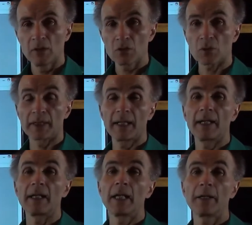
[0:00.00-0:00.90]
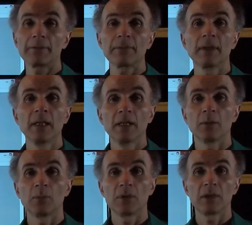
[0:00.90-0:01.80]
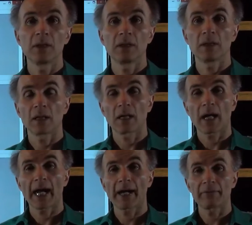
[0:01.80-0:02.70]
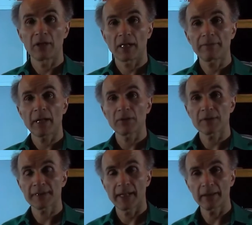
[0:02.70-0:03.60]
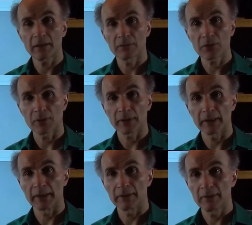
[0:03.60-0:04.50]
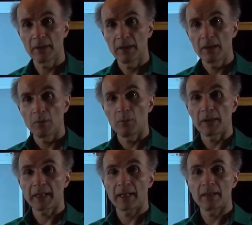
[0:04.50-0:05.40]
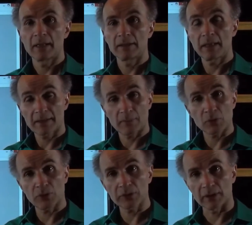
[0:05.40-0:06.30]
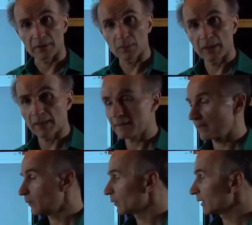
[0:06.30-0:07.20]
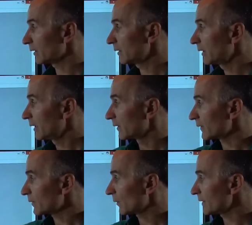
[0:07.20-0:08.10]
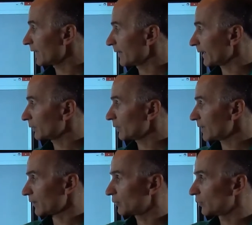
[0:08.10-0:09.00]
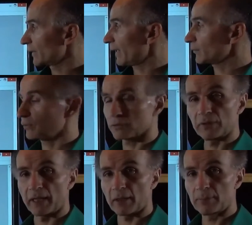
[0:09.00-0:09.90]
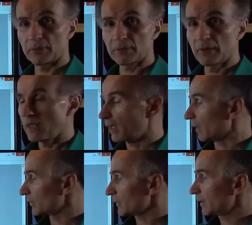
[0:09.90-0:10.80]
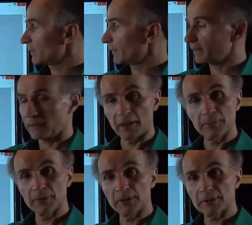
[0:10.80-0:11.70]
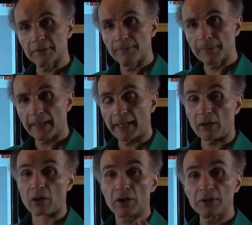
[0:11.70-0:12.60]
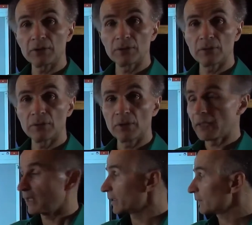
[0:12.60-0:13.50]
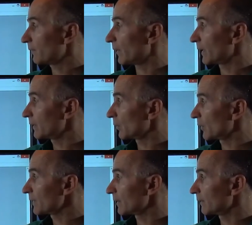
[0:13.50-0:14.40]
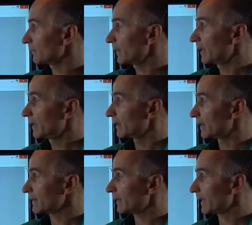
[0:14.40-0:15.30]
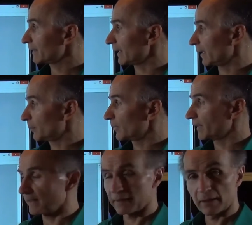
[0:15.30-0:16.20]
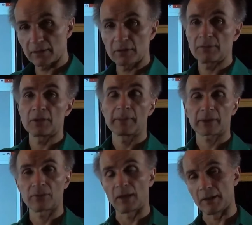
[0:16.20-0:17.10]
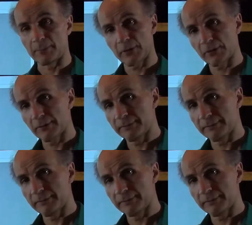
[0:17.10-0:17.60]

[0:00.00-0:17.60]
So again, if we have enough understanding of the circuit, we can take some shortcuts. We can say, well, this noise and that noise actually don't have to go to the output. I'll just keep them at the input, and all I need to do is find the noise of this guy at the output and then refer it back to the input.